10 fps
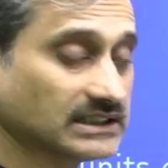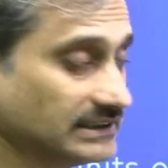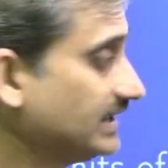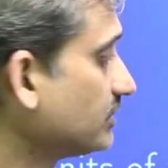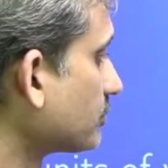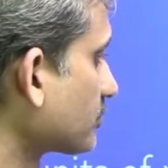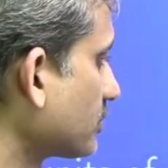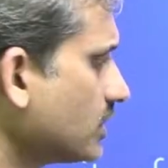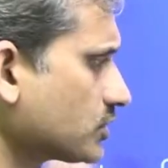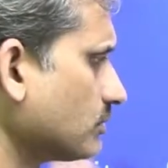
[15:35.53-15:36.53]
liters.
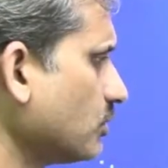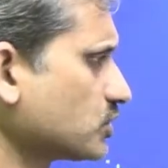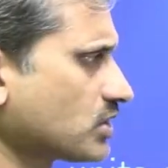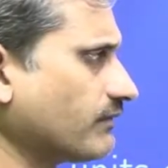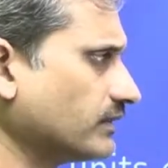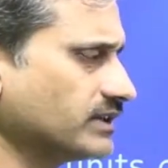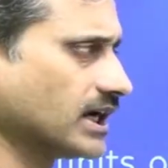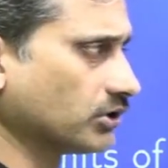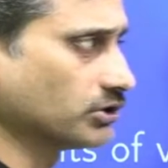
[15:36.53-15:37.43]
So most often we are not